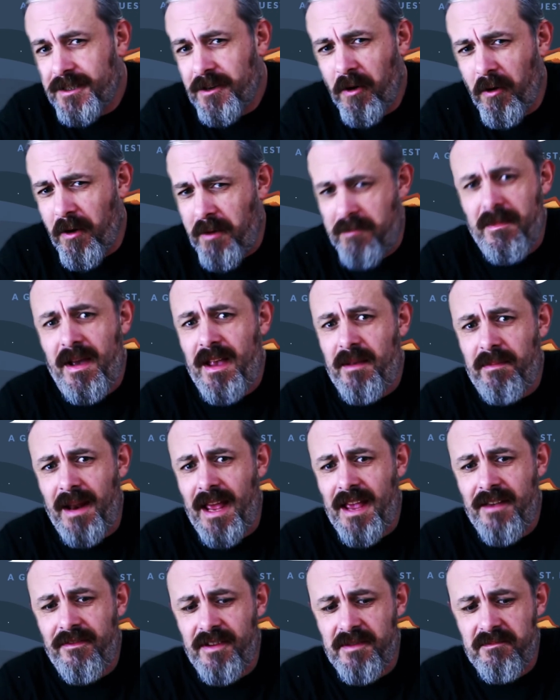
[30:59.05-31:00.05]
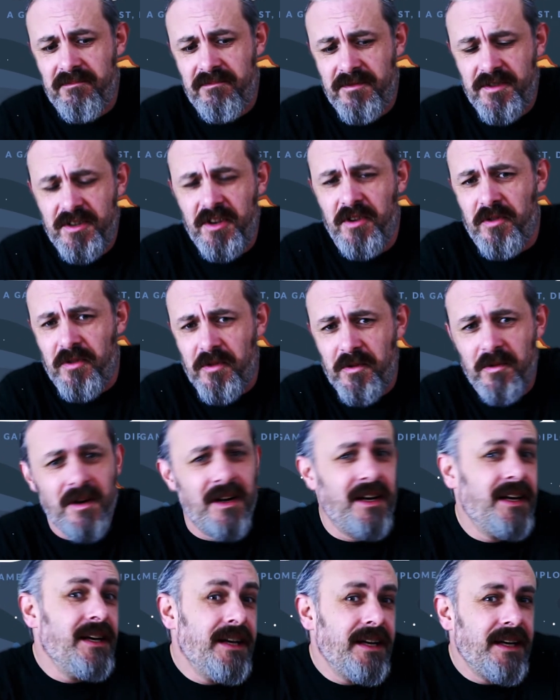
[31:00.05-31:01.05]
or it may play for 2.
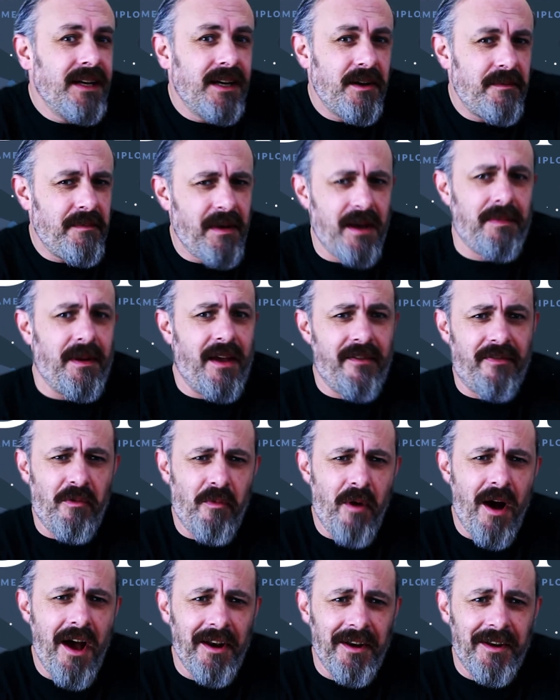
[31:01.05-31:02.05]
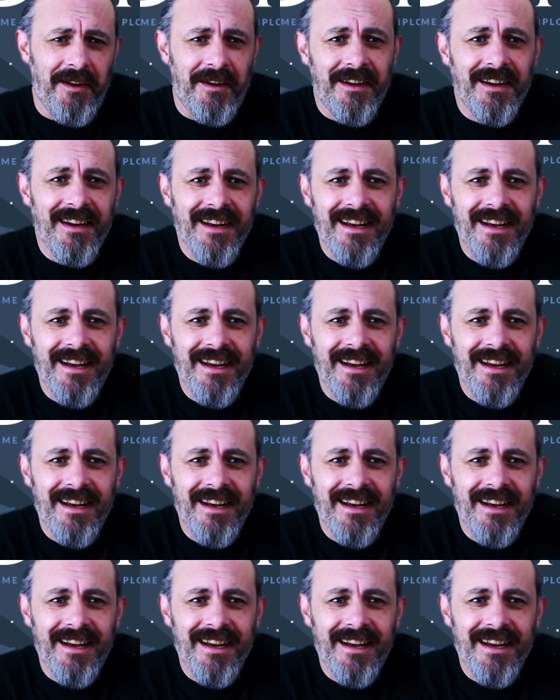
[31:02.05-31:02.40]
It may play for 1.